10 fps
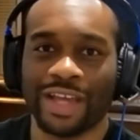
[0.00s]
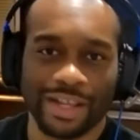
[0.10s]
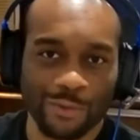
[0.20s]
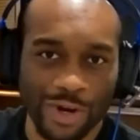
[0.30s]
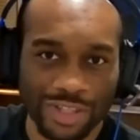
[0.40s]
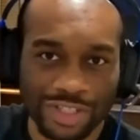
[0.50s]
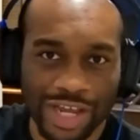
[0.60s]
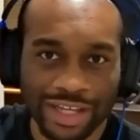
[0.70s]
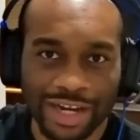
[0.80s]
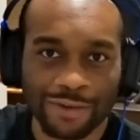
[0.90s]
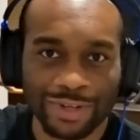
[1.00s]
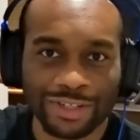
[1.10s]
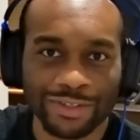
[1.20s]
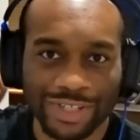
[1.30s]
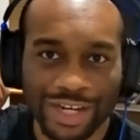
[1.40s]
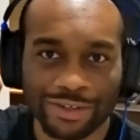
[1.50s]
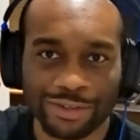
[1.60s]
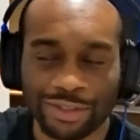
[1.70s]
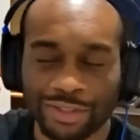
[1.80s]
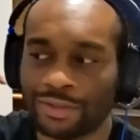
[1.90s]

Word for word: and wearing the jacket i really don't care do you